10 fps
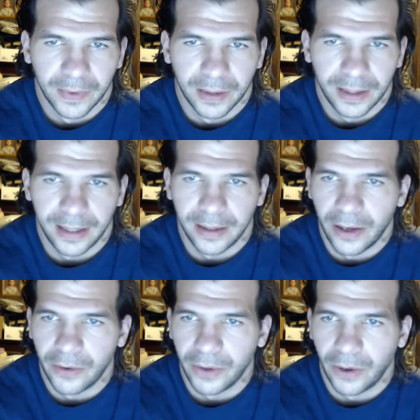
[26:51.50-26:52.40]
getting to
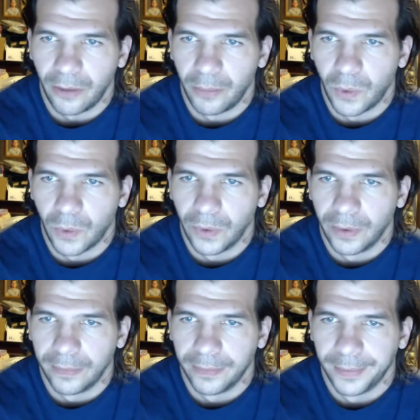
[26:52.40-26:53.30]
know you all more.
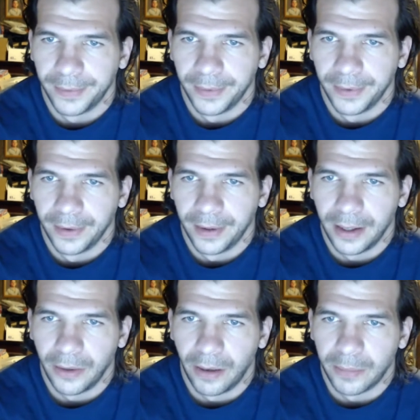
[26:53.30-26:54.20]
And I
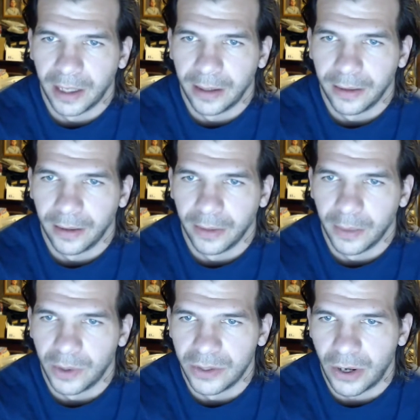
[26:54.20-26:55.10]
know I'm kind of the only
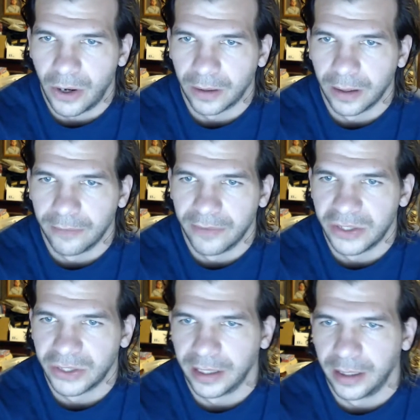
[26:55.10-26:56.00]
one talking.
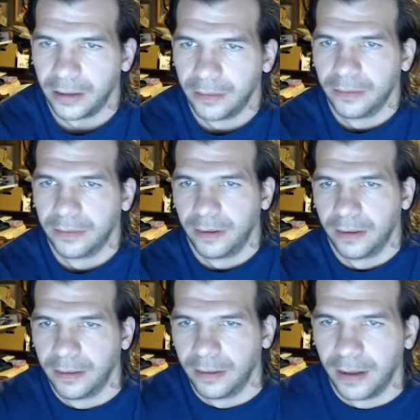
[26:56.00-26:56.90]
Eventually I'll
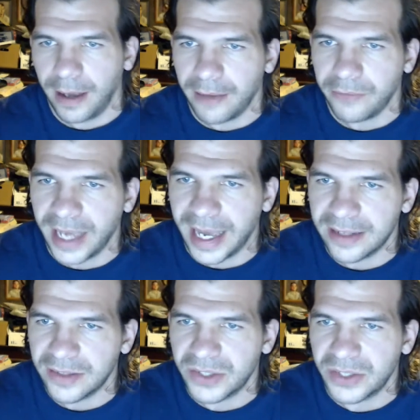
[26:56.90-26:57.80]
have
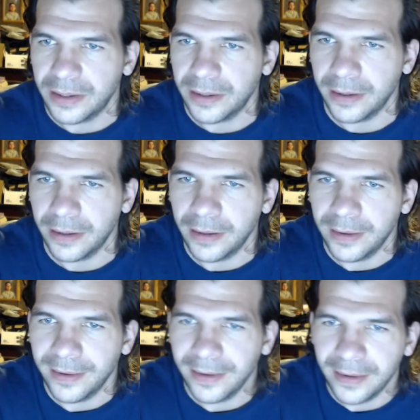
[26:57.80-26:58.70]
guests.
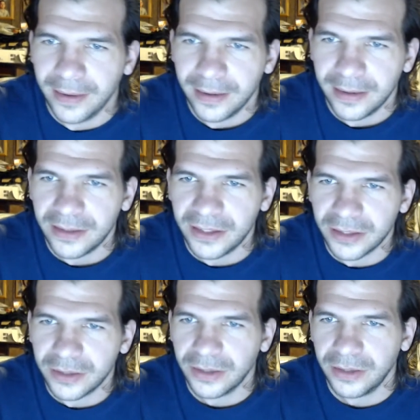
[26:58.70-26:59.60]
It's
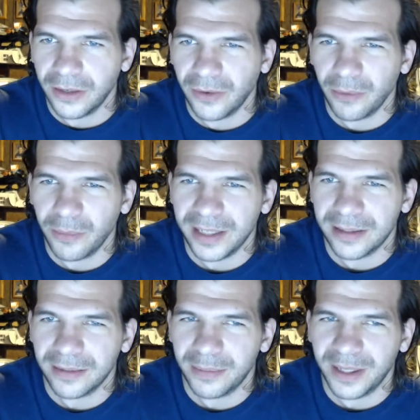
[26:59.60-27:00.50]
just, there'll be some